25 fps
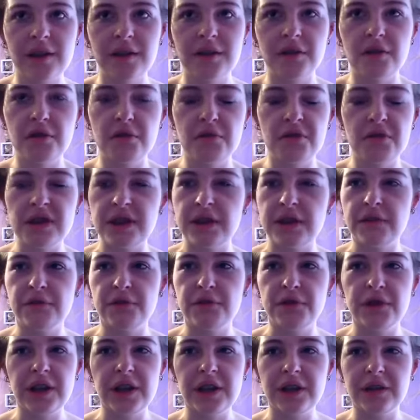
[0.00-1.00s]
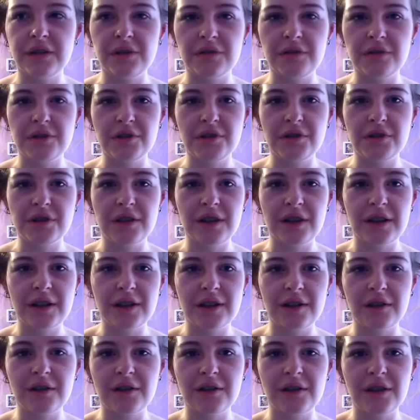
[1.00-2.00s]
she was dead funny and it was just like,
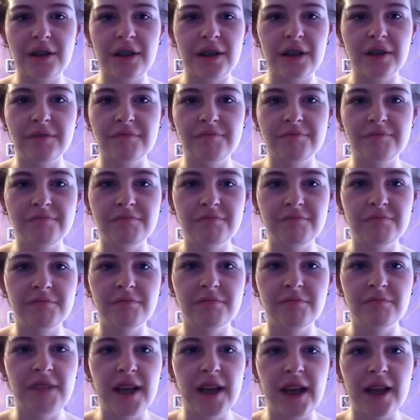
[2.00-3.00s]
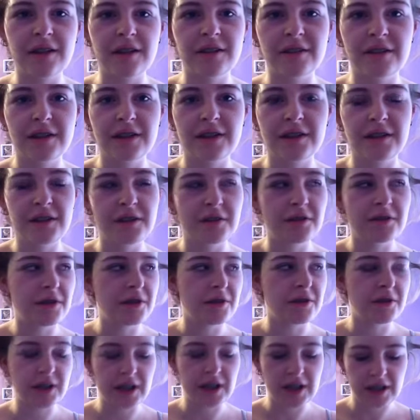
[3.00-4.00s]
oh yeah, yeah, that, you're,
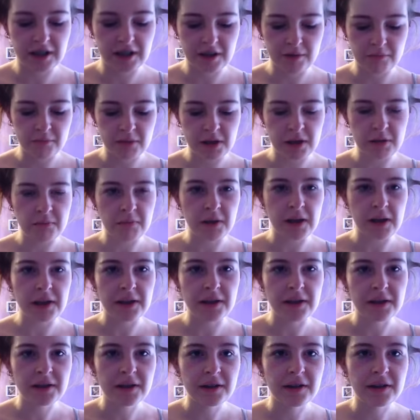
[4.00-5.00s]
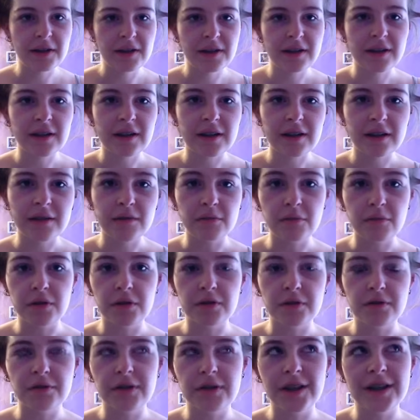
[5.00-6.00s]
you're like a mini me
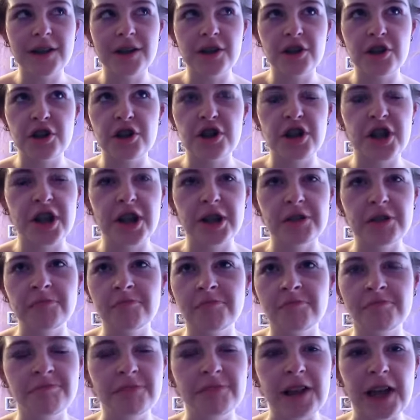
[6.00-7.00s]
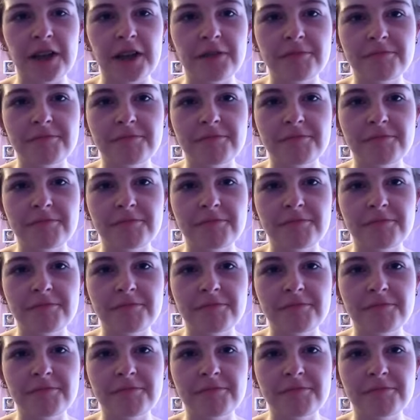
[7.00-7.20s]
with like ginger hair. Yeah.